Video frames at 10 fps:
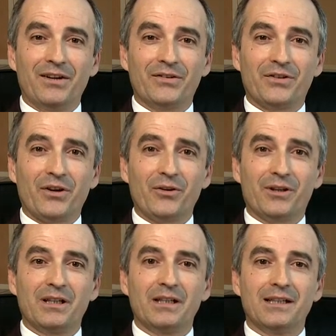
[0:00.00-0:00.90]
So
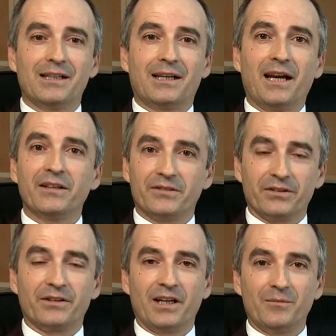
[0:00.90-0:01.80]
clearly it can
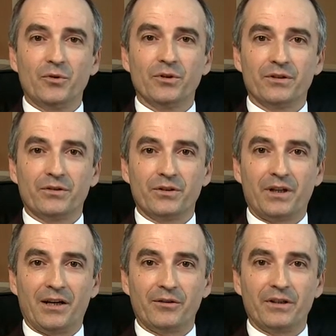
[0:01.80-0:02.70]
sustain more than 2
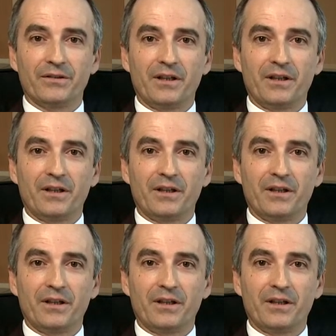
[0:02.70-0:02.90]
carriers.